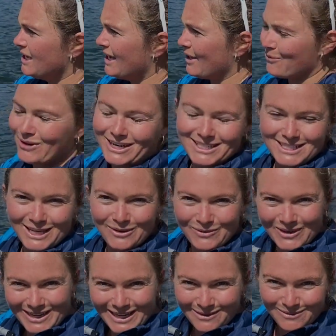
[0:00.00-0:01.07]
and when I say
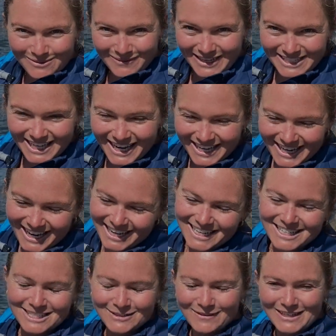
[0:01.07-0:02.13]
we, I mean my dad and I,
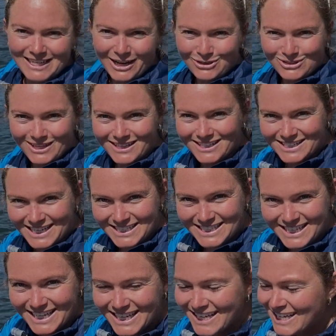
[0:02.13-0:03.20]
because my dad was on the jet
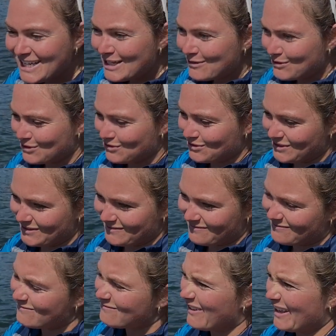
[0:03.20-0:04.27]
ski, which was
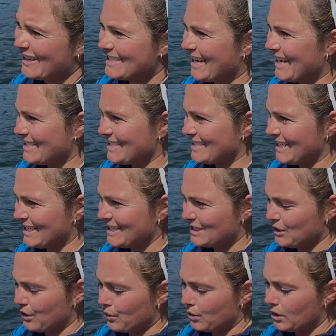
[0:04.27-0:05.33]
fantastic.
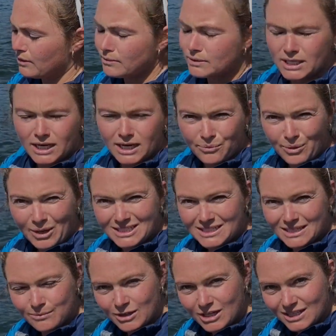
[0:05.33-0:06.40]
So he was kind of
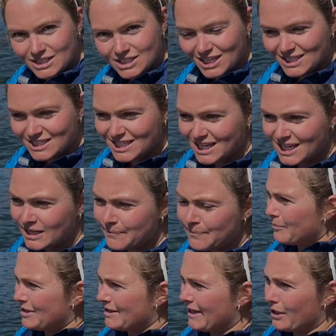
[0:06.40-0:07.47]
pacing me on the jet ski,
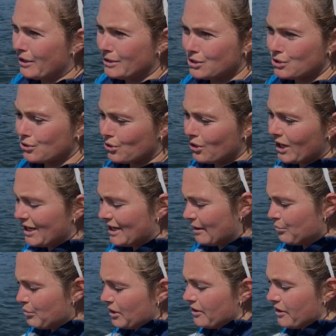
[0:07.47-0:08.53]
and that also created a
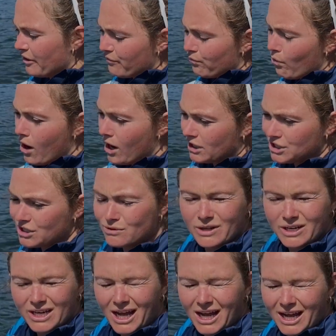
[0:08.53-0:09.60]
bit of wash and
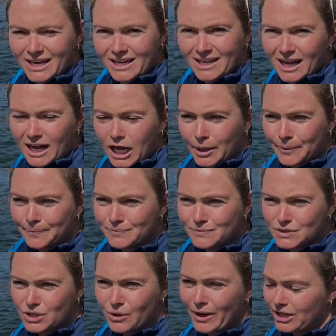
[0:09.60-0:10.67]
whatnot, um,
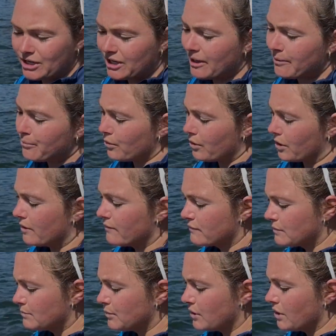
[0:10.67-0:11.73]
so I could get more
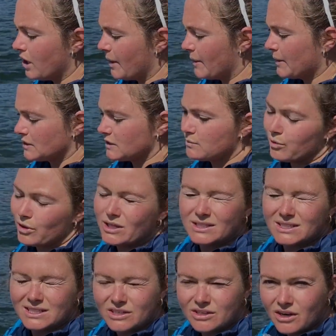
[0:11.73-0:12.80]
comfortable on the
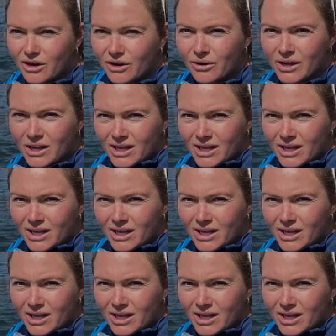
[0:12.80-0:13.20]
Sprint Zero,